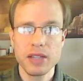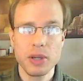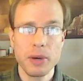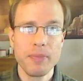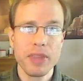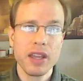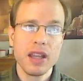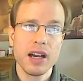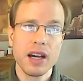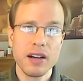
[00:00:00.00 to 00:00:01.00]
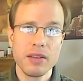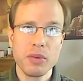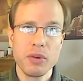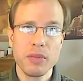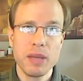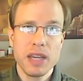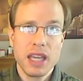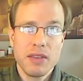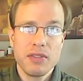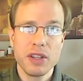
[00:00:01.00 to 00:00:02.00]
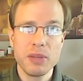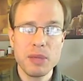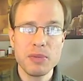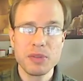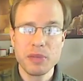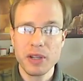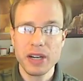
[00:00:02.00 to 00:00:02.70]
So maybe I gave other people some other